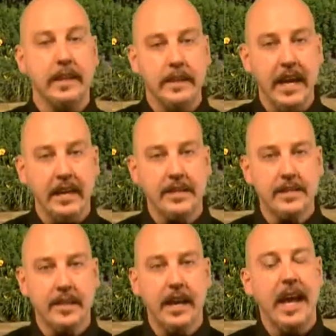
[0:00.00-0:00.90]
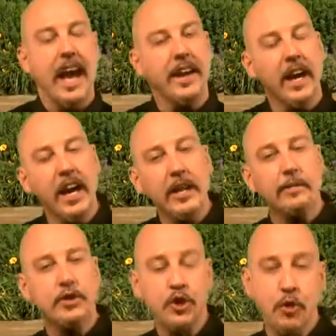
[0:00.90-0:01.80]
Next, at a height
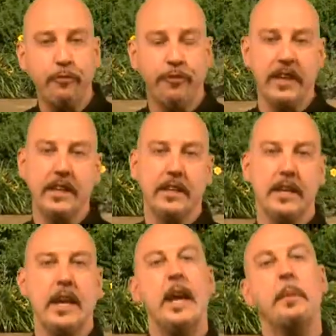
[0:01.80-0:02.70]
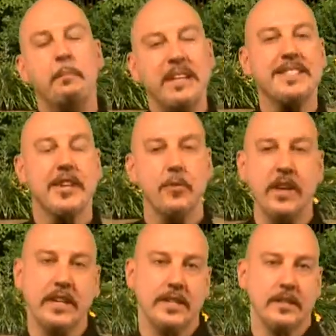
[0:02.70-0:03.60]
of 2 to 4 feet, mist and
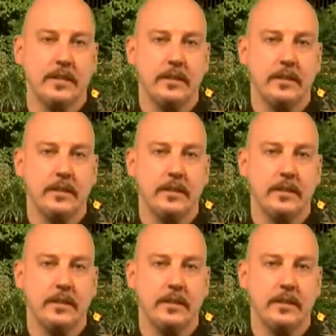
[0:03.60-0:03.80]
rinse.